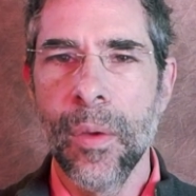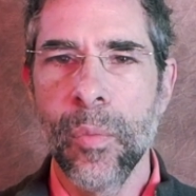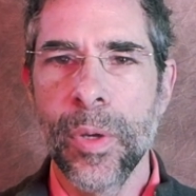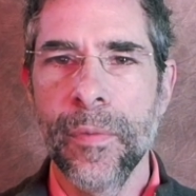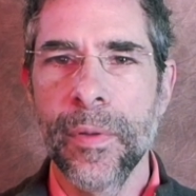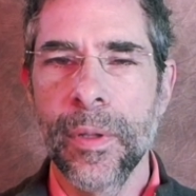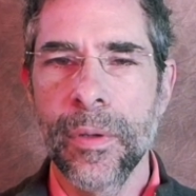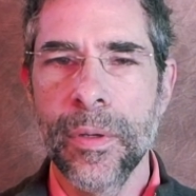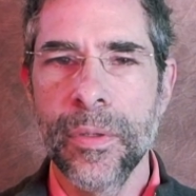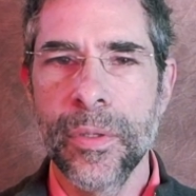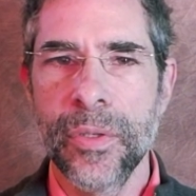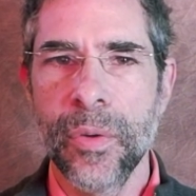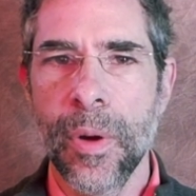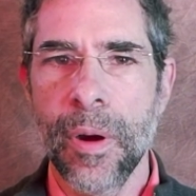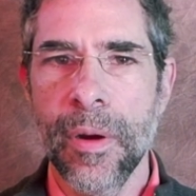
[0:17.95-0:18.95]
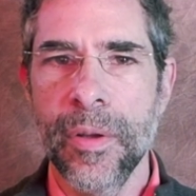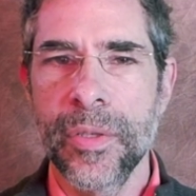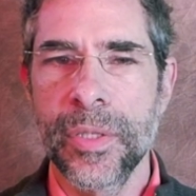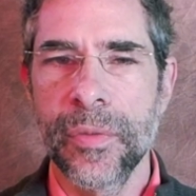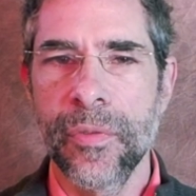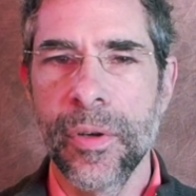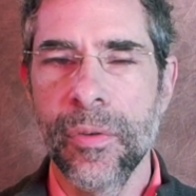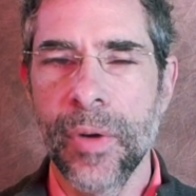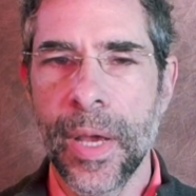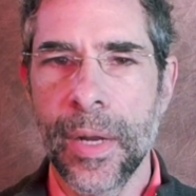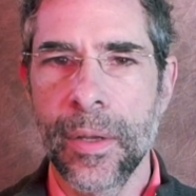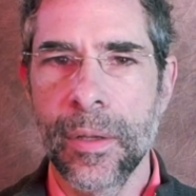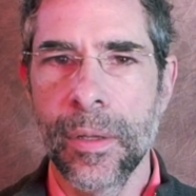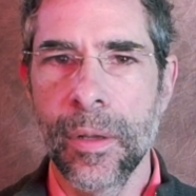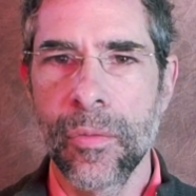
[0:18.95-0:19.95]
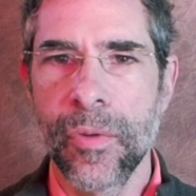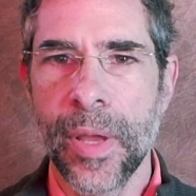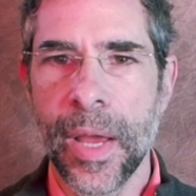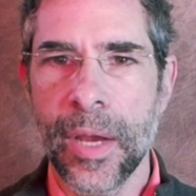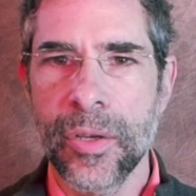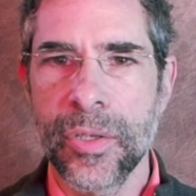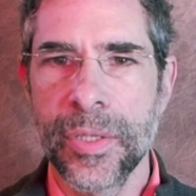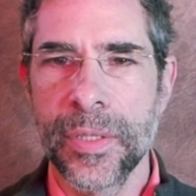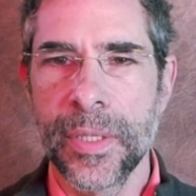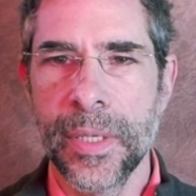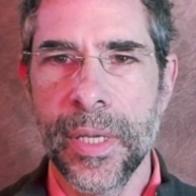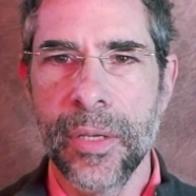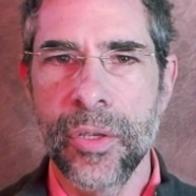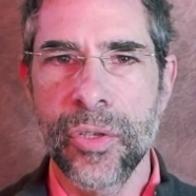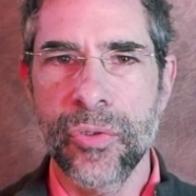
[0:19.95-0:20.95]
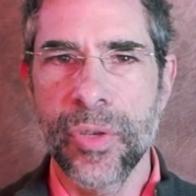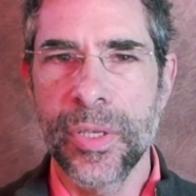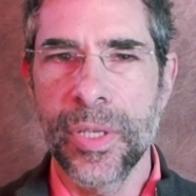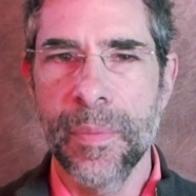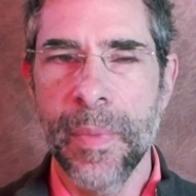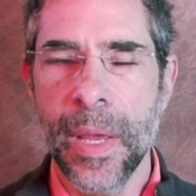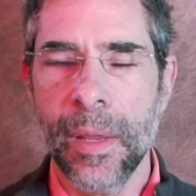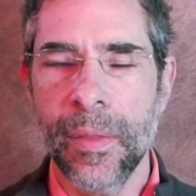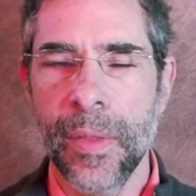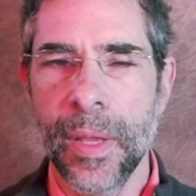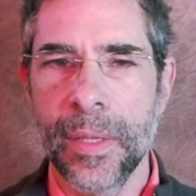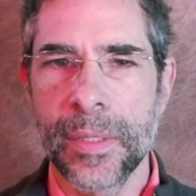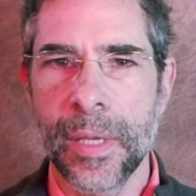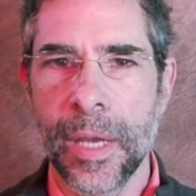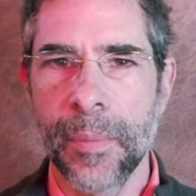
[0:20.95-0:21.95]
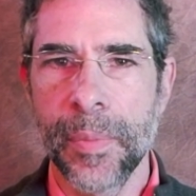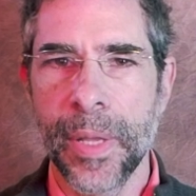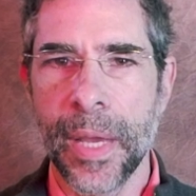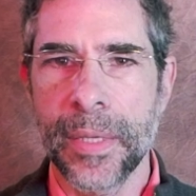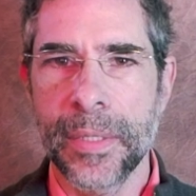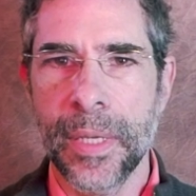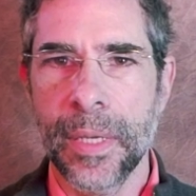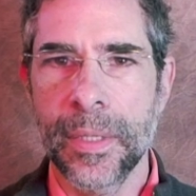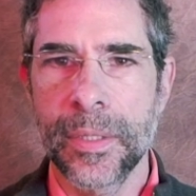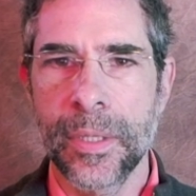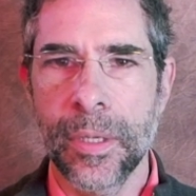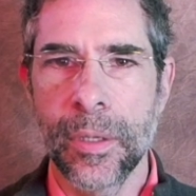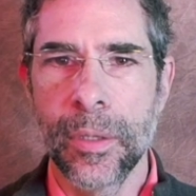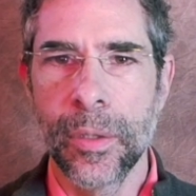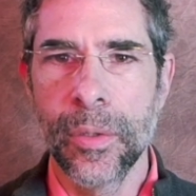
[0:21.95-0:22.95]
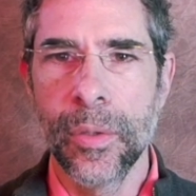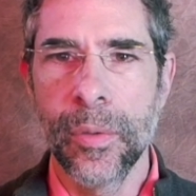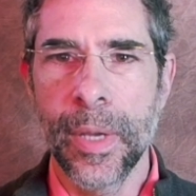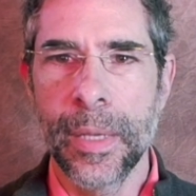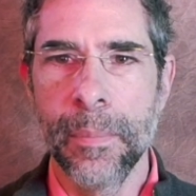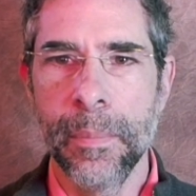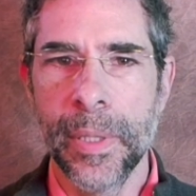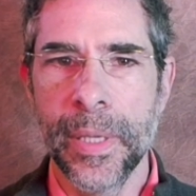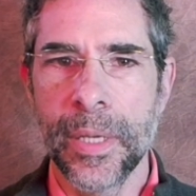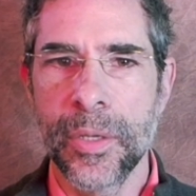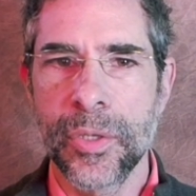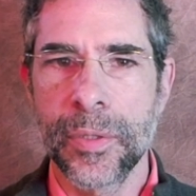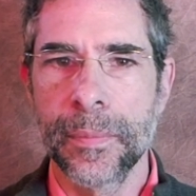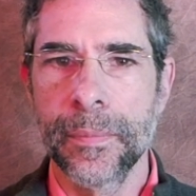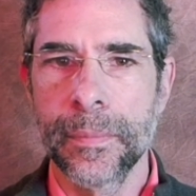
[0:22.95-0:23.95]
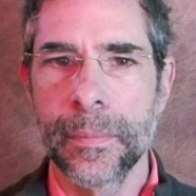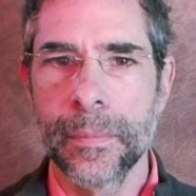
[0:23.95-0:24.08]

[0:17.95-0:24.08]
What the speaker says: We've learned to harness free radical reactions in industry to make things like plastics, glue, and bleach.